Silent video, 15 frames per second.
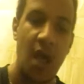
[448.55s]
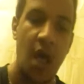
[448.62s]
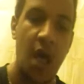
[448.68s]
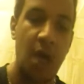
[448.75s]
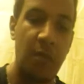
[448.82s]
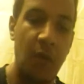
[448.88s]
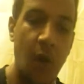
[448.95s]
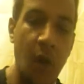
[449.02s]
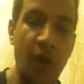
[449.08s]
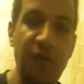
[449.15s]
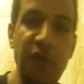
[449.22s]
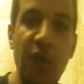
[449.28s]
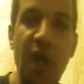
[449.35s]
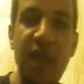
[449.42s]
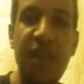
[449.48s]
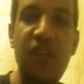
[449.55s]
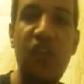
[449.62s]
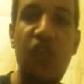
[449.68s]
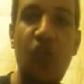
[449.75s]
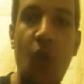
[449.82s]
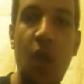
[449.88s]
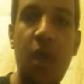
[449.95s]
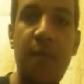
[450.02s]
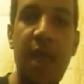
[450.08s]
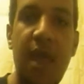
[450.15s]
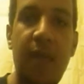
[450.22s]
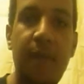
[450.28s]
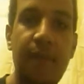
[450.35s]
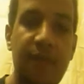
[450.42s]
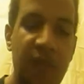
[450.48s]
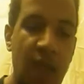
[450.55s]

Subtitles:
Overall enjoyment.